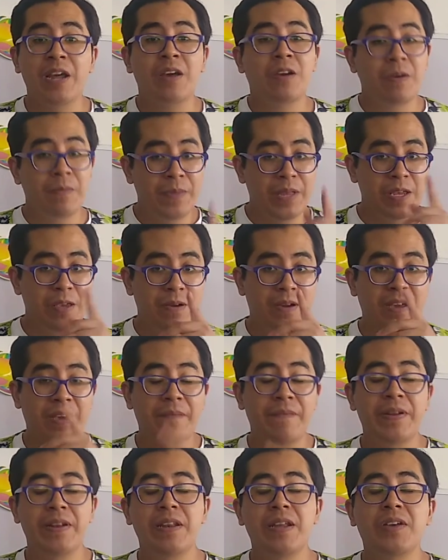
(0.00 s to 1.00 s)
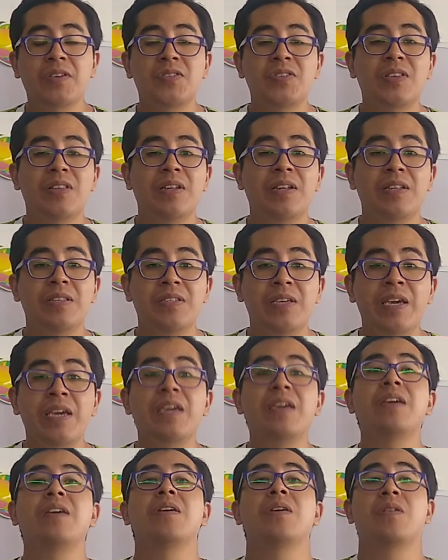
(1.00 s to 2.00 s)
I hope that you have an excellent
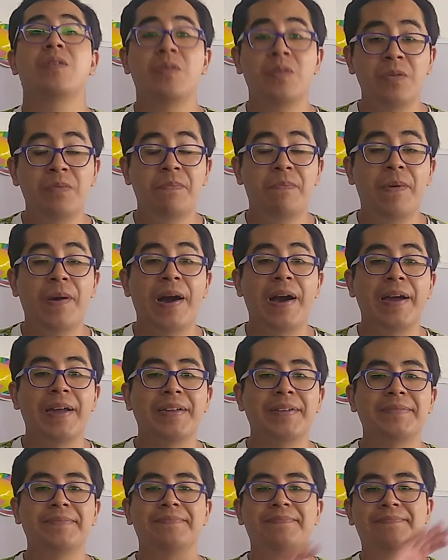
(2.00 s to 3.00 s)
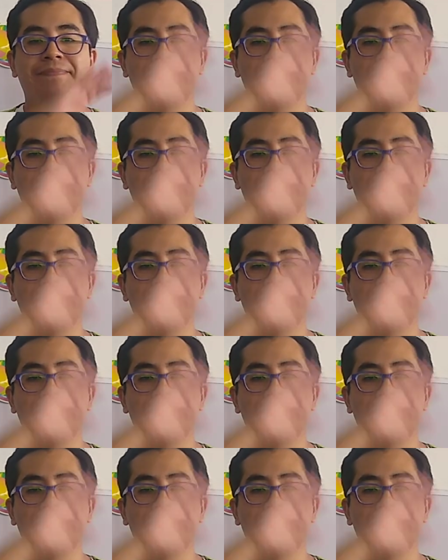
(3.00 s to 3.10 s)
day. Goodbye.